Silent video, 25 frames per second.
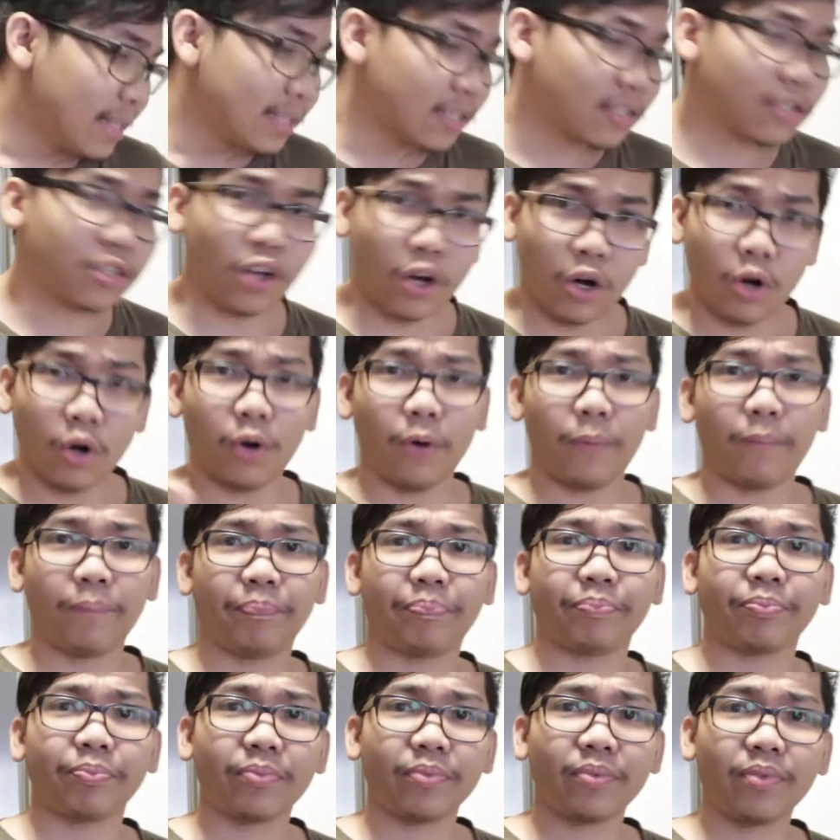So
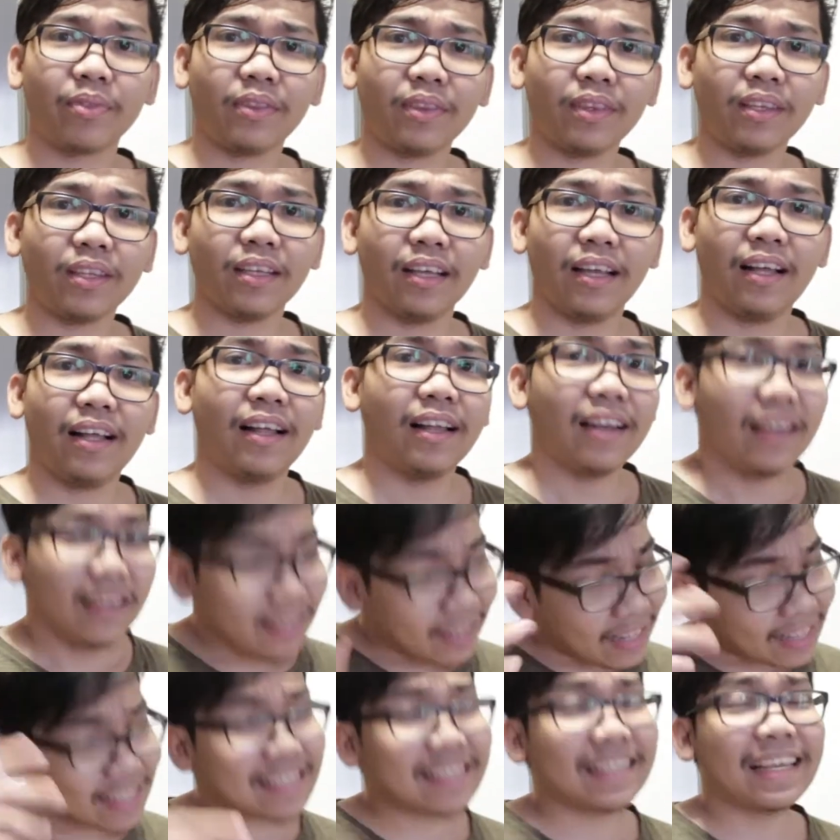
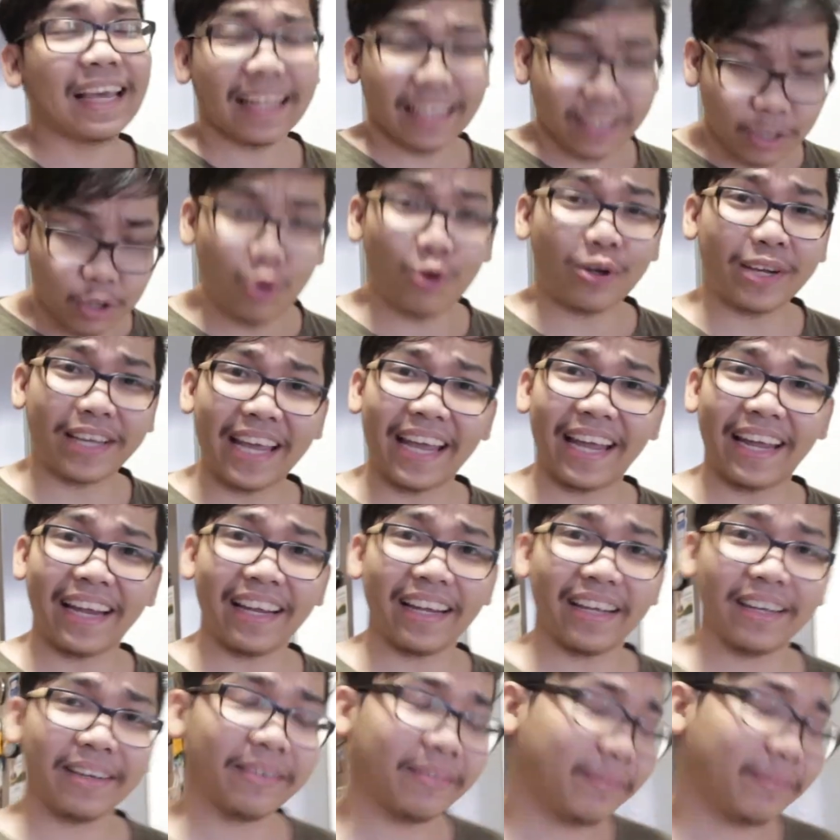let's get cooking.